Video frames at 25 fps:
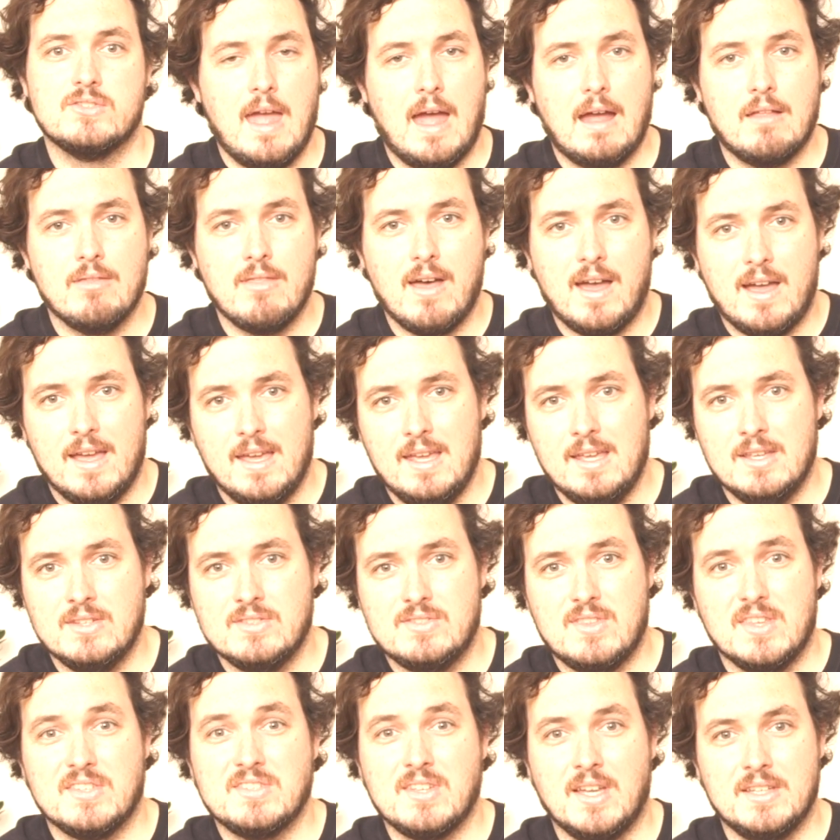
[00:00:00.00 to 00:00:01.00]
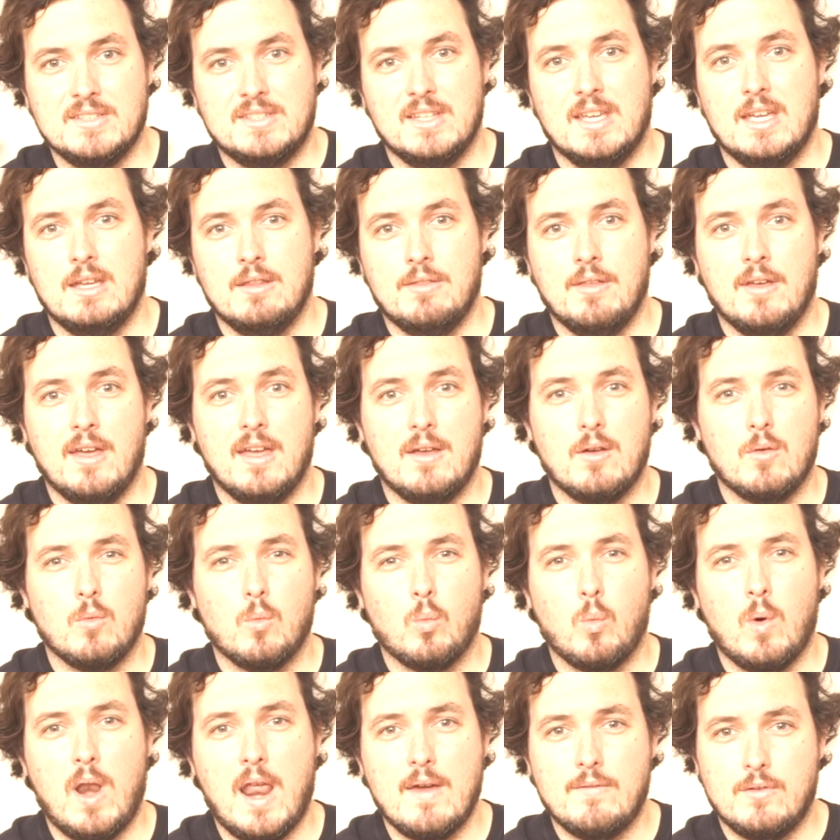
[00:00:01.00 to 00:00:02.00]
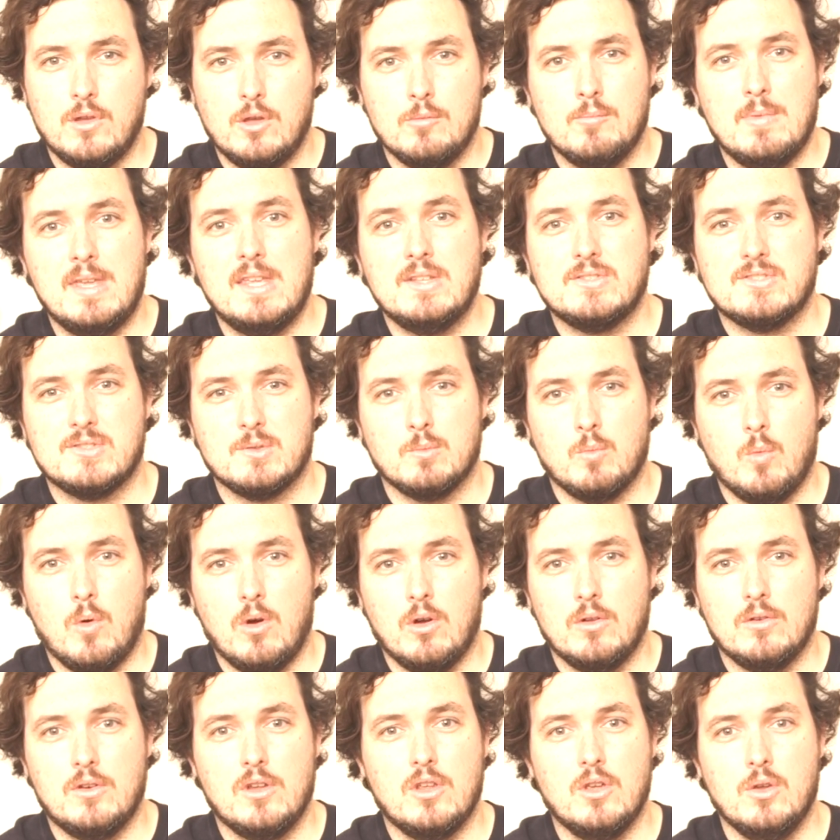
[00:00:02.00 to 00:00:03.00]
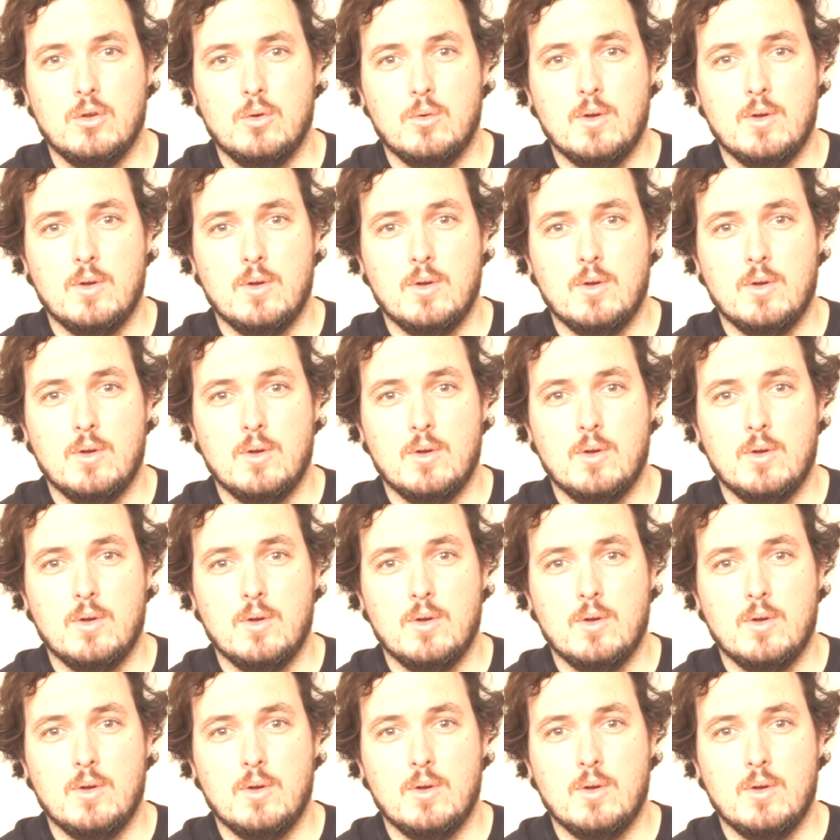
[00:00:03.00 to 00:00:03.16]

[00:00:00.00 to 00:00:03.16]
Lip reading: And that is this idea that whenever you meet someone who